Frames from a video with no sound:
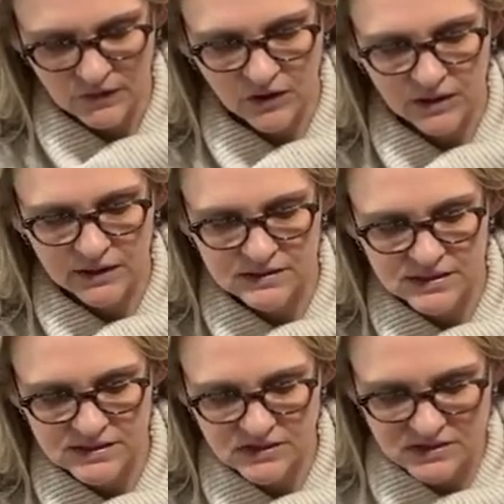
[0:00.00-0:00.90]
Or I guess
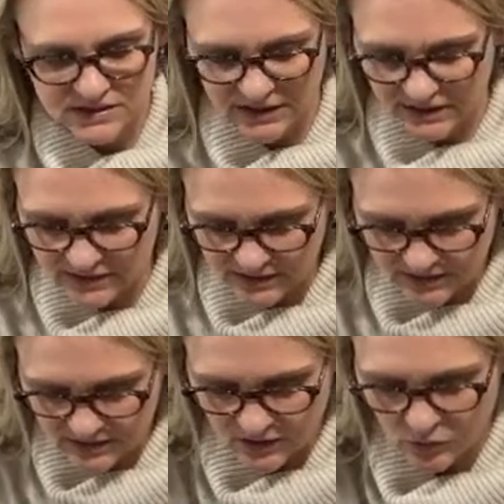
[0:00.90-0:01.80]
these are Santa
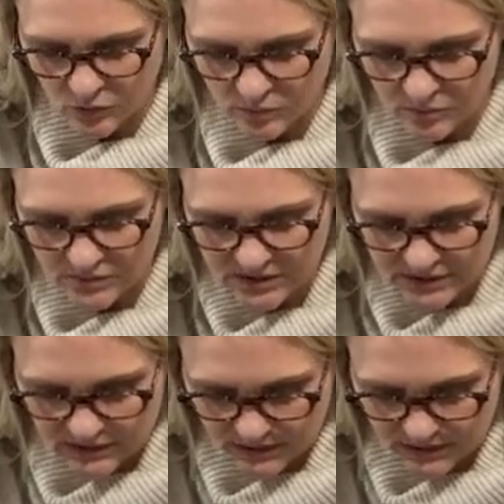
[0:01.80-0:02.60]
gnomes.